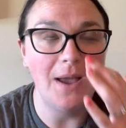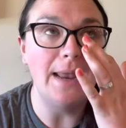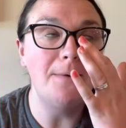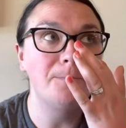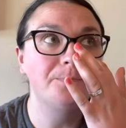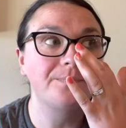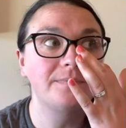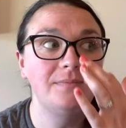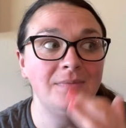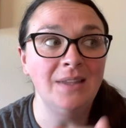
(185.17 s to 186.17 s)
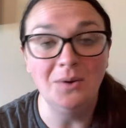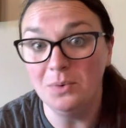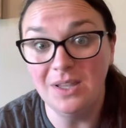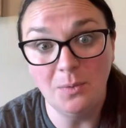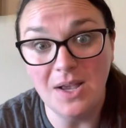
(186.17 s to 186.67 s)
And it
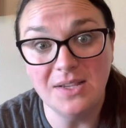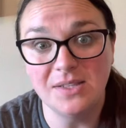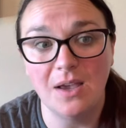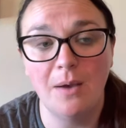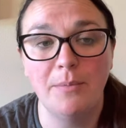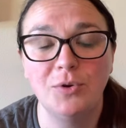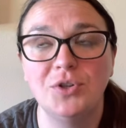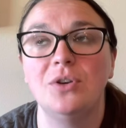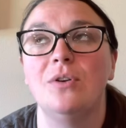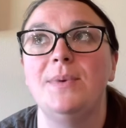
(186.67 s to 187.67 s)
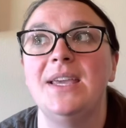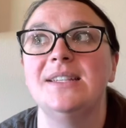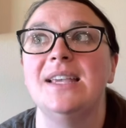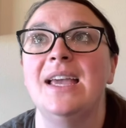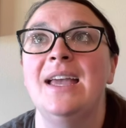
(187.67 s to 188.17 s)
really was emotional
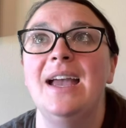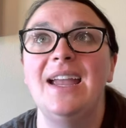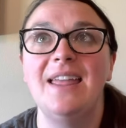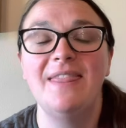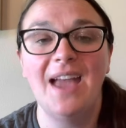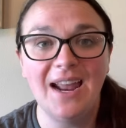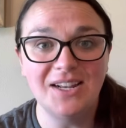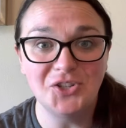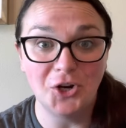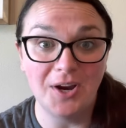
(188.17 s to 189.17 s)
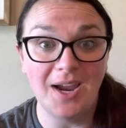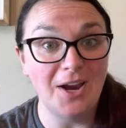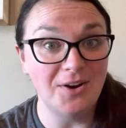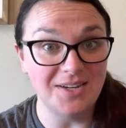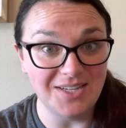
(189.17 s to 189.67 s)
because again, that is her
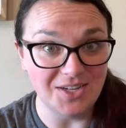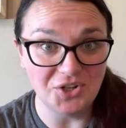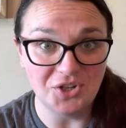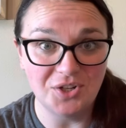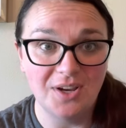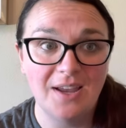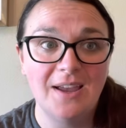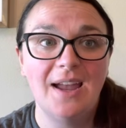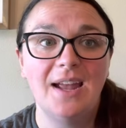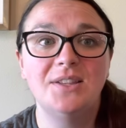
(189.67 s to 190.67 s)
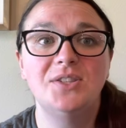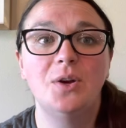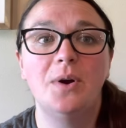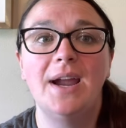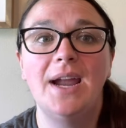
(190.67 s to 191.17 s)
heritage. And
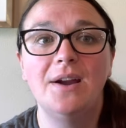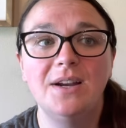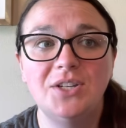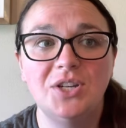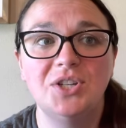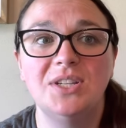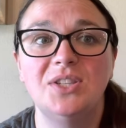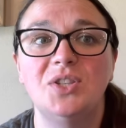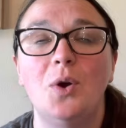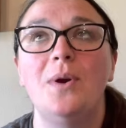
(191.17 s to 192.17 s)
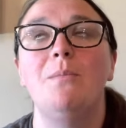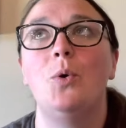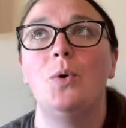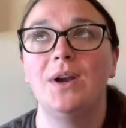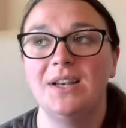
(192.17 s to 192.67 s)
so our heritage is so
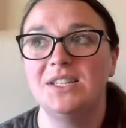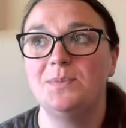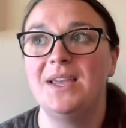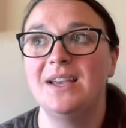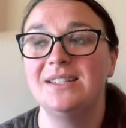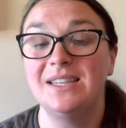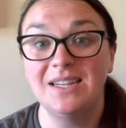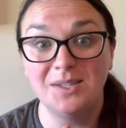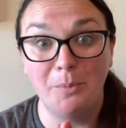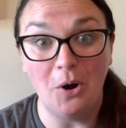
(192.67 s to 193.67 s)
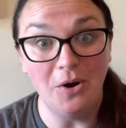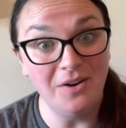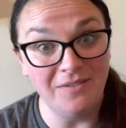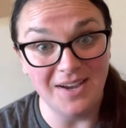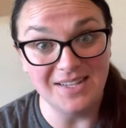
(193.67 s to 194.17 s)
important because it is a part
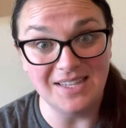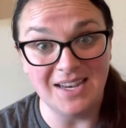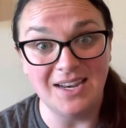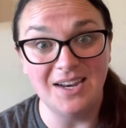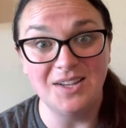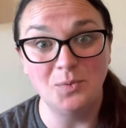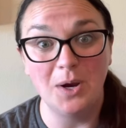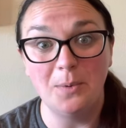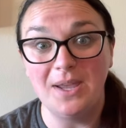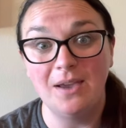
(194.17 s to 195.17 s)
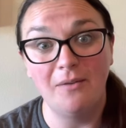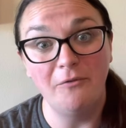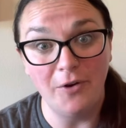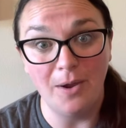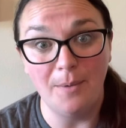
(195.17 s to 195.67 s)
of us and it is where we come
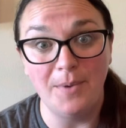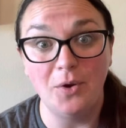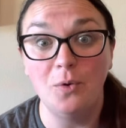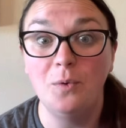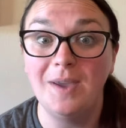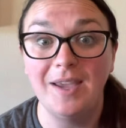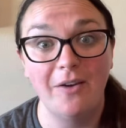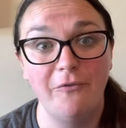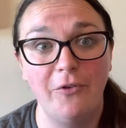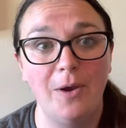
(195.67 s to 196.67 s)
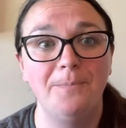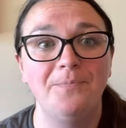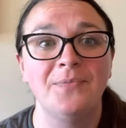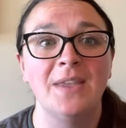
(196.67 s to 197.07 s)
from and who we come from.